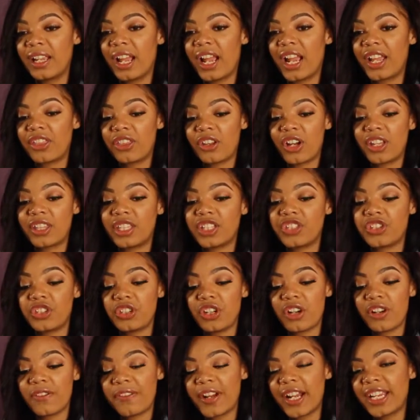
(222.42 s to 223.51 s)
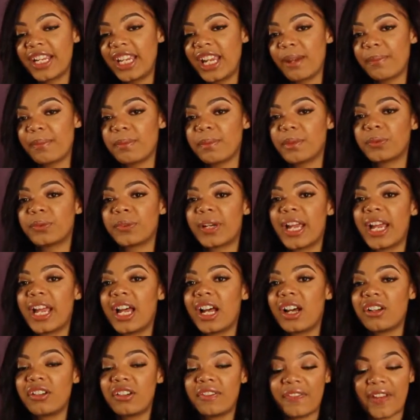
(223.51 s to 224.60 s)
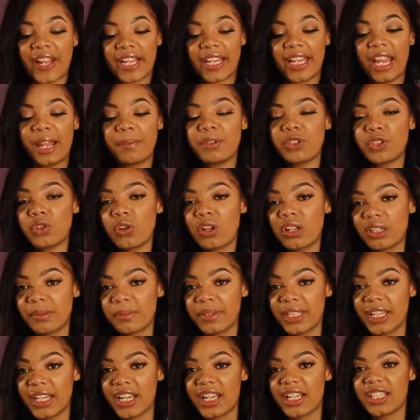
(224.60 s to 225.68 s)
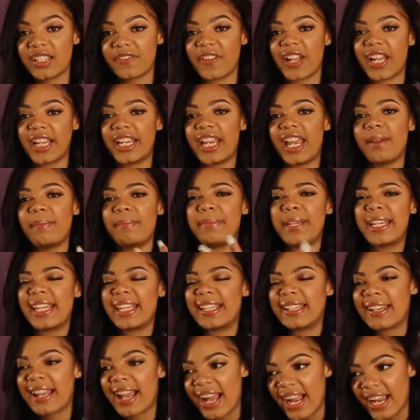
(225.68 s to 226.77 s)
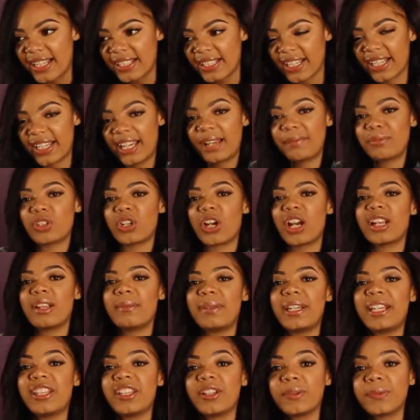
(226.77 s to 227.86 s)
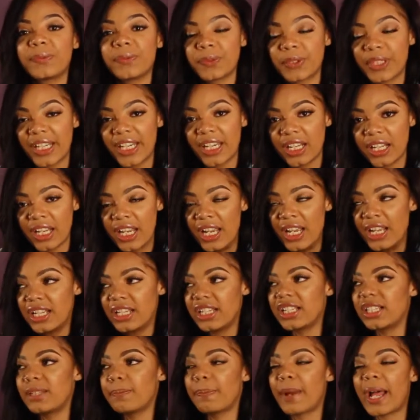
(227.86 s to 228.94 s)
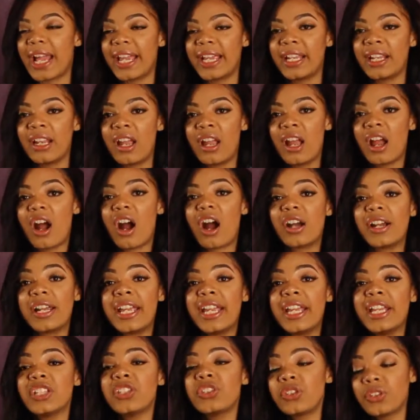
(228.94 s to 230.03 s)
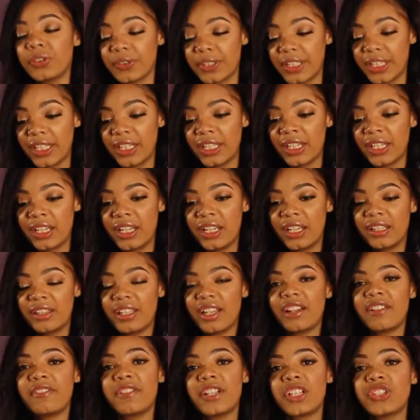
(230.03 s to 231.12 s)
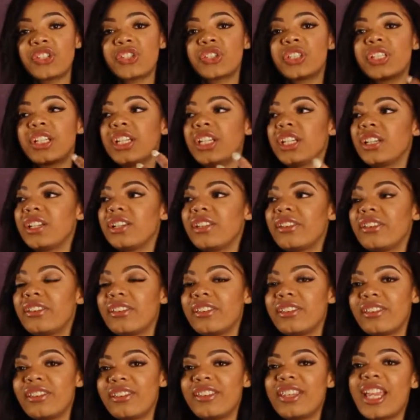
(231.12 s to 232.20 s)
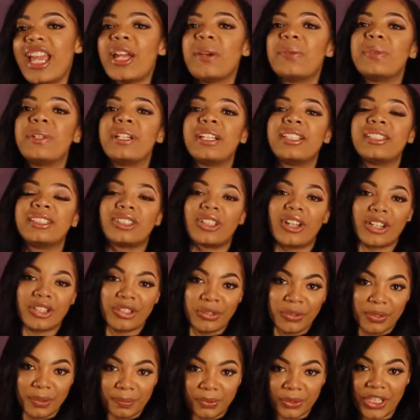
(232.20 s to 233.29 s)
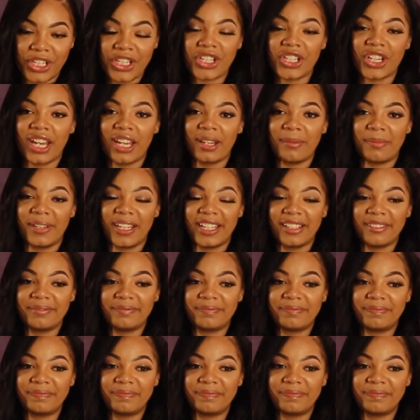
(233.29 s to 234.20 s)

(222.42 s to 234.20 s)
I thought that, if I kept them around, if I kept showing them this, if I kept being nice, I kept trying to be their friend despite our history, that eventually they would start to appreciate me.